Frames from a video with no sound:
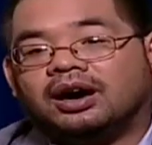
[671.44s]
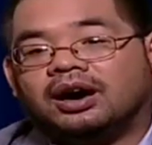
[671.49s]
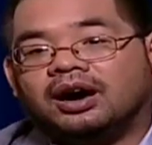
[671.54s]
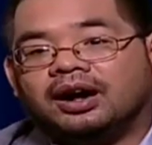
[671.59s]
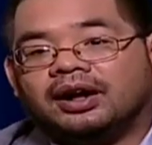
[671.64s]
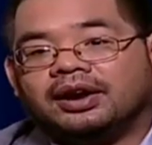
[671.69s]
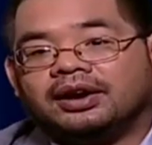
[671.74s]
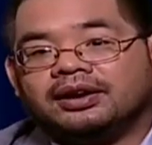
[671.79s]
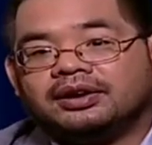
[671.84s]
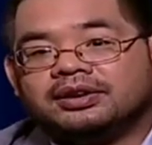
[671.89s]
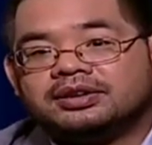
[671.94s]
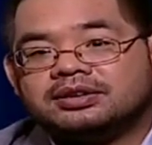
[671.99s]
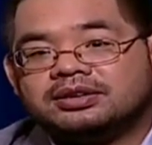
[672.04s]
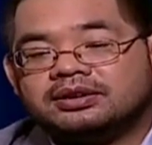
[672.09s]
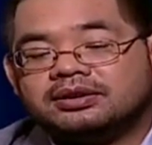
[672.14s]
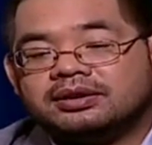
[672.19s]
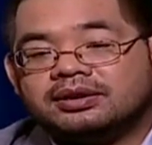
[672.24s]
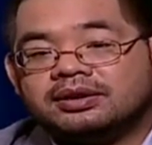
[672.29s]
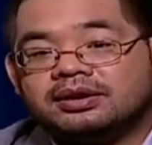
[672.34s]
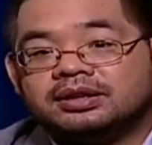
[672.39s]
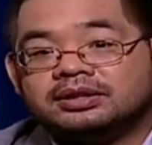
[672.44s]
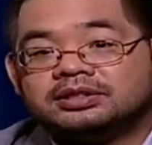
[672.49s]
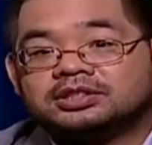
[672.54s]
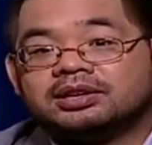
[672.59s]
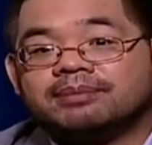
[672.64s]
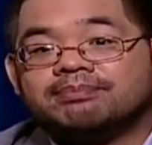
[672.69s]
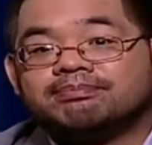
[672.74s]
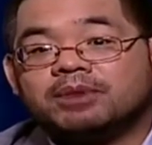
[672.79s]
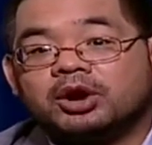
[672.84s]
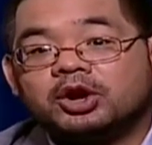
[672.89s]
on
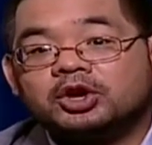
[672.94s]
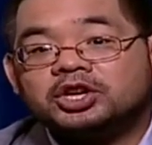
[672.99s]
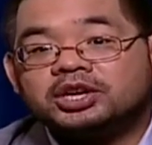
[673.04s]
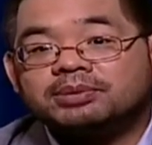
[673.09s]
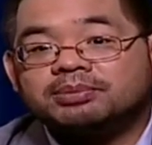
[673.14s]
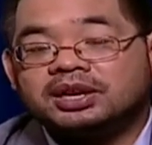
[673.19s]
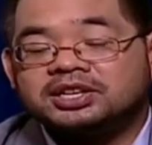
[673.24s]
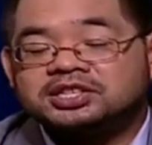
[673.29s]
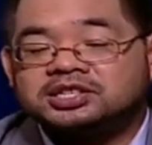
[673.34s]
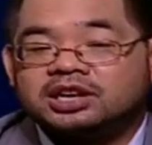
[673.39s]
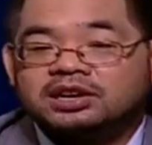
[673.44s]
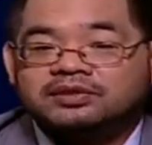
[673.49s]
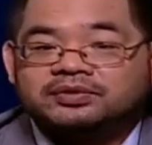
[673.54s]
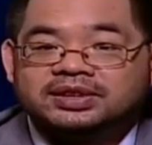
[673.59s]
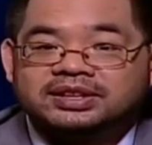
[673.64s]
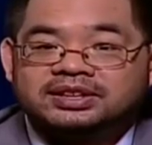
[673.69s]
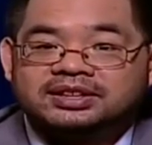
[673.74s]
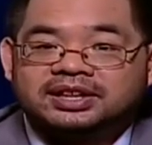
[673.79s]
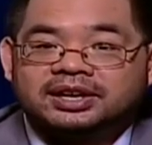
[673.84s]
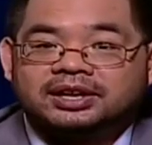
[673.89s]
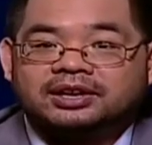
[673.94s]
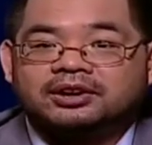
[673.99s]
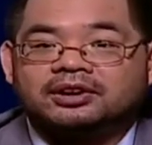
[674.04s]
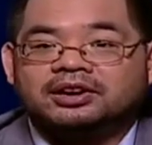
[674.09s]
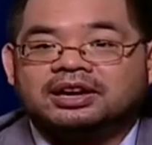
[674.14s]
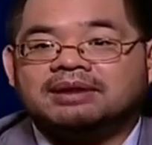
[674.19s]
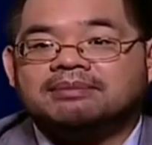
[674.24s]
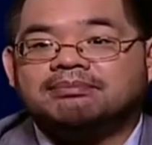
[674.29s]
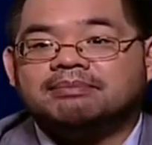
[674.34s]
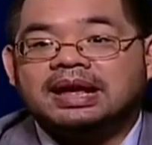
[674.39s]
submerging myself in
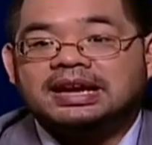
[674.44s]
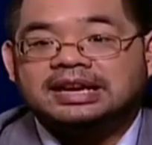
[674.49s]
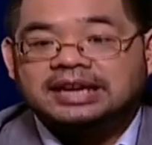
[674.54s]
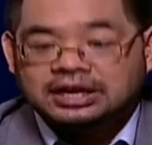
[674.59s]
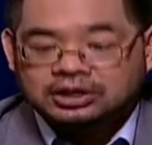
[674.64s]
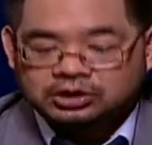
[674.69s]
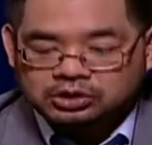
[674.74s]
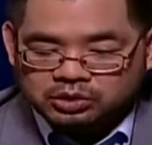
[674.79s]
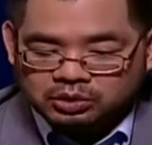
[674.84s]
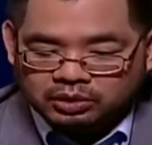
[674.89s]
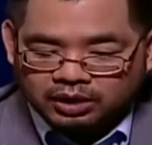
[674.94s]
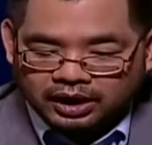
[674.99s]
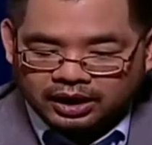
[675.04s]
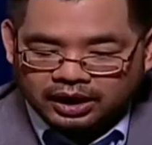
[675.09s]
dhikr, in making